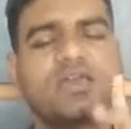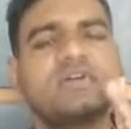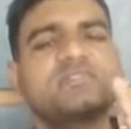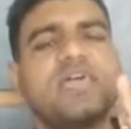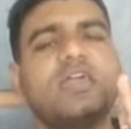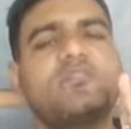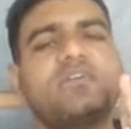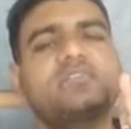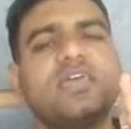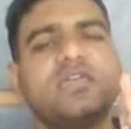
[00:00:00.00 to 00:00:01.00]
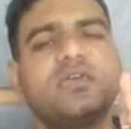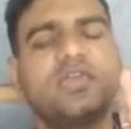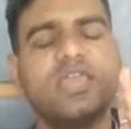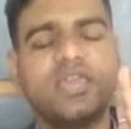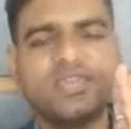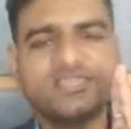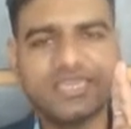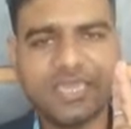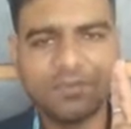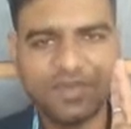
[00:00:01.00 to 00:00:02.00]
Second one is the increase the
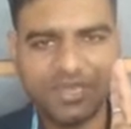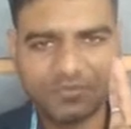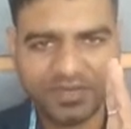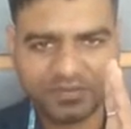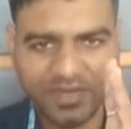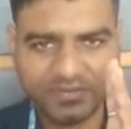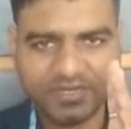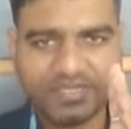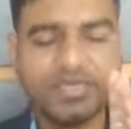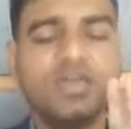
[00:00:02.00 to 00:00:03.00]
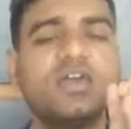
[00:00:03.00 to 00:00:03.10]
capillary permeability.